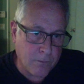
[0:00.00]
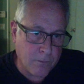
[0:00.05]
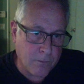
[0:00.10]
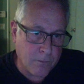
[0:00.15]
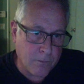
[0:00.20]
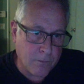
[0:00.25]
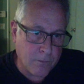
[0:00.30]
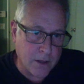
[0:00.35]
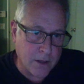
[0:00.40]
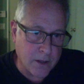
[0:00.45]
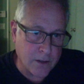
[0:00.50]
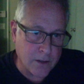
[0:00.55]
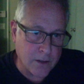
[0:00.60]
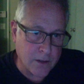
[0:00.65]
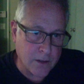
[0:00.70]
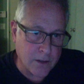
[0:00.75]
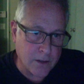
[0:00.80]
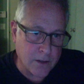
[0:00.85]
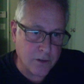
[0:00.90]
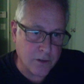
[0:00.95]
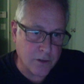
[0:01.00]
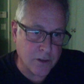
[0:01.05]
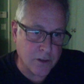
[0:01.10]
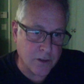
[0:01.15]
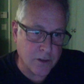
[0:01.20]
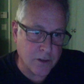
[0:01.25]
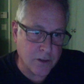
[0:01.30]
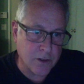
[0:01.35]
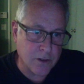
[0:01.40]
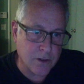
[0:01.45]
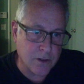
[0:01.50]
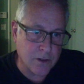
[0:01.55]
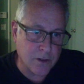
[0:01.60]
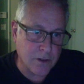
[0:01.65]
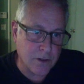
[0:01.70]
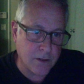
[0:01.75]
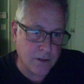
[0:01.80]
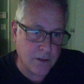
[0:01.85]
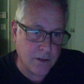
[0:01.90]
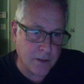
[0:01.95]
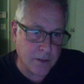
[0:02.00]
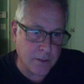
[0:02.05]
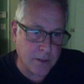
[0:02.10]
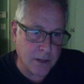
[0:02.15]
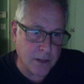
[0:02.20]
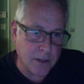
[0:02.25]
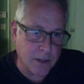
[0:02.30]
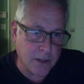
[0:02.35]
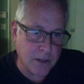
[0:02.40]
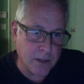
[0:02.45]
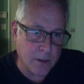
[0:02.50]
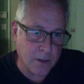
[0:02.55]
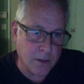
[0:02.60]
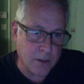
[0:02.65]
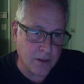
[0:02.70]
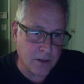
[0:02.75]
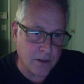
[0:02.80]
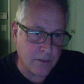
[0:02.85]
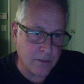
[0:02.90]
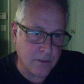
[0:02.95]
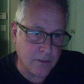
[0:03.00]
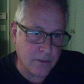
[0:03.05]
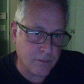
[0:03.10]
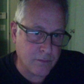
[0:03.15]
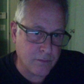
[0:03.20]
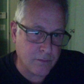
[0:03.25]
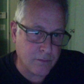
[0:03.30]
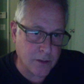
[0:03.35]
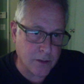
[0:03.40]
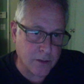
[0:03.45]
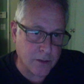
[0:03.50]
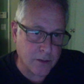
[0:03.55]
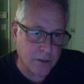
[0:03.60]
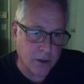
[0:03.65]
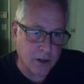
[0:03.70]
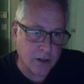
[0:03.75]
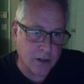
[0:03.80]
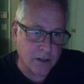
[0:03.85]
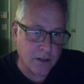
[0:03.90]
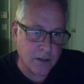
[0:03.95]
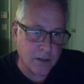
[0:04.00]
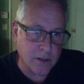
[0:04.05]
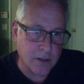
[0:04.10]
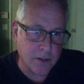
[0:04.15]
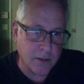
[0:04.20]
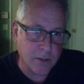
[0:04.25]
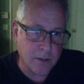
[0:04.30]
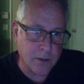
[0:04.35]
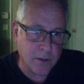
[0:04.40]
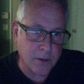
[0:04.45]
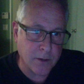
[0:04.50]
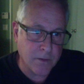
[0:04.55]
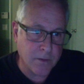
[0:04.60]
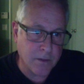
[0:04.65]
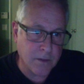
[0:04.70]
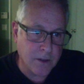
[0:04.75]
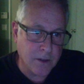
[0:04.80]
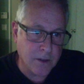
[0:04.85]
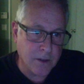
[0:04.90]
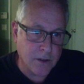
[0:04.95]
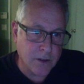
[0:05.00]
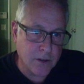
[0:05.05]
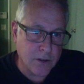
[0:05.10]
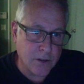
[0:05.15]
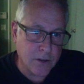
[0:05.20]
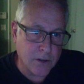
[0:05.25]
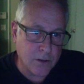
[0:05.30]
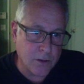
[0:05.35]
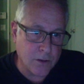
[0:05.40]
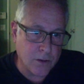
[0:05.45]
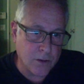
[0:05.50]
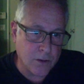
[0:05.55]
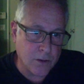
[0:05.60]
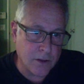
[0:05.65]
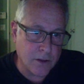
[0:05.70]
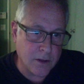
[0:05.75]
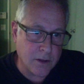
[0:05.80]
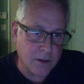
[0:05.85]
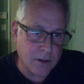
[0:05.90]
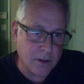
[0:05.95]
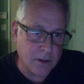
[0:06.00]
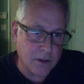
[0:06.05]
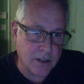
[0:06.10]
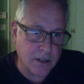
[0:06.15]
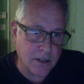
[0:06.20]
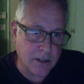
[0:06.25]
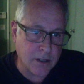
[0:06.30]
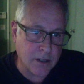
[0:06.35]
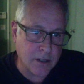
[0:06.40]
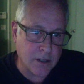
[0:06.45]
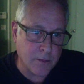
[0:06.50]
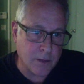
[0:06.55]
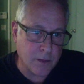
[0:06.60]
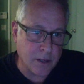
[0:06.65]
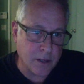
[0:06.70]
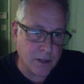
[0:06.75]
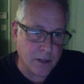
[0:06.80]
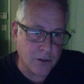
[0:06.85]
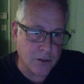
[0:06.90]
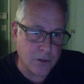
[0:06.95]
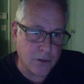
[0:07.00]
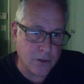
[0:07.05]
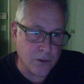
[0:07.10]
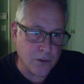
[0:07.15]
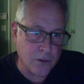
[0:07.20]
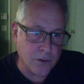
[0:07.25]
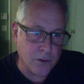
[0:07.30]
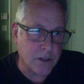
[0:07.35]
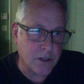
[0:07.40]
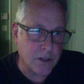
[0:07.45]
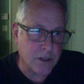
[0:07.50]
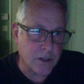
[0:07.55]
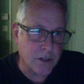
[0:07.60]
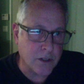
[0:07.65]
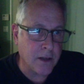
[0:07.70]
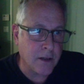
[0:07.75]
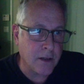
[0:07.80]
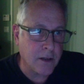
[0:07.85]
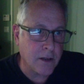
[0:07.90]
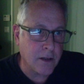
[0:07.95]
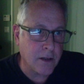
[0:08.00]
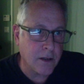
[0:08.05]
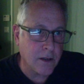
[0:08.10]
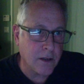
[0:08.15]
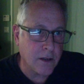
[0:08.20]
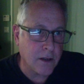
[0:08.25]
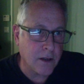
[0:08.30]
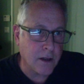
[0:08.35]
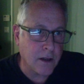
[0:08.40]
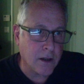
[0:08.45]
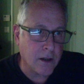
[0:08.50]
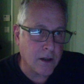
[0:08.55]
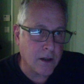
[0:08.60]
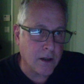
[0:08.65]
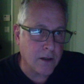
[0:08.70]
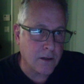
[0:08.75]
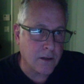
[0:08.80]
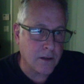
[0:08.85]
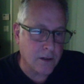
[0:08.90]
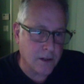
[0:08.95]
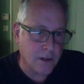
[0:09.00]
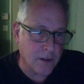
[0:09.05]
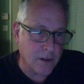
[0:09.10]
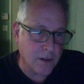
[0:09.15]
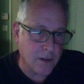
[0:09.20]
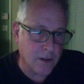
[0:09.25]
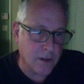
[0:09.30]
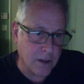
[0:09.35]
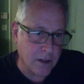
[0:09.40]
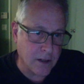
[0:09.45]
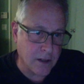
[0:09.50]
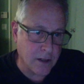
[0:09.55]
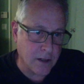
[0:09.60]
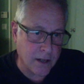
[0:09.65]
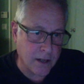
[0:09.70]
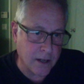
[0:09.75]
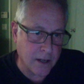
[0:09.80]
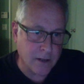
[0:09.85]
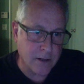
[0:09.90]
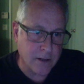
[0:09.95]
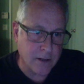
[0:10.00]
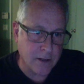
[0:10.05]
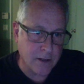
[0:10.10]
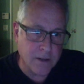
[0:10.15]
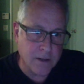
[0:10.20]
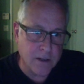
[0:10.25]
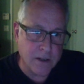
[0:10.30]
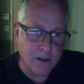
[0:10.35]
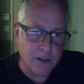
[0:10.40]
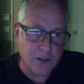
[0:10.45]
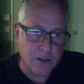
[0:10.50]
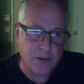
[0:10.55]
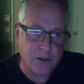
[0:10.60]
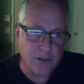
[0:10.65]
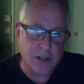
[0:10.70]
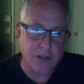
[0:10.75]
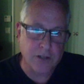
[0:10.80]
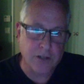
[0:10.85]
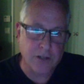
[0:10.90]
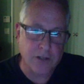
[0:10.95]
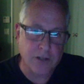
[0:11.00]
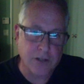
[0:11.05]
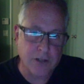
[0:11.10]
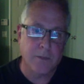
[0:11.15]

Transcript: And this one is it dipped down, but pretty much the body is the same there. So that's enough for me to say, to give me a line, a trajectory.